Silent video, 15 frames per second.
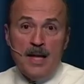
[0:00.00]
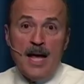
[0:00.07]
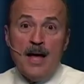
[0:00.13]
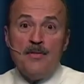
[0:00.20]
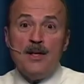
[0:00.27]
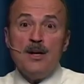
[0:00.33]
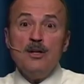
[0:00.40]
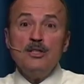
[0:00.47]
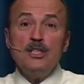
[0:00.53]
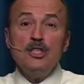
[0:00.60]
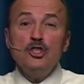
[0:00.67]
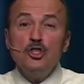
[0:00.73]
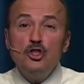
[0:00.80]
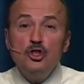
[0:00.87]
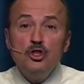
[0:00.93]
and there's
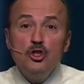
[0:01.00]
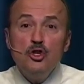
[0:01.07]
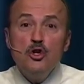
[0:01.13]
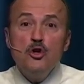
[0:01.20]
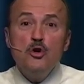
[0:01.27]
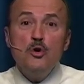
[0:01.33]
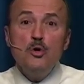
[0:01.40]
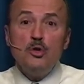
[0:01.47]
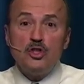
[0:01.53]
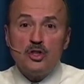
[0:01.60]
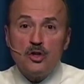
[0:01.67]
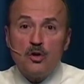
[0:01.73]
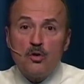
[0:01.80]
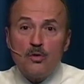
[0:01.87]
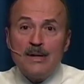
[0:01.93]
this huge
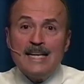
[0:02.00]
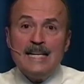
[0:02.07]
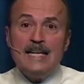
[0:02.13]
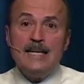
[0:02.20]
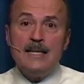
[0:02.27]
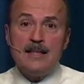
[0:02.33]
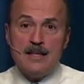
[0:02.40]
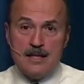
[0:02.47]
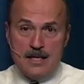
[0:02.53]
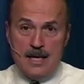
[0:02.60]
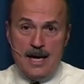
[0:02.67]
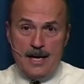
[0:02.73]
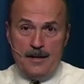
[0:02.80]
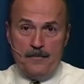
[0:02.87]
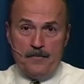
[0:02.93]
green
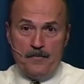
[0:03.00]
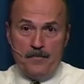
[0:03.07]
thing.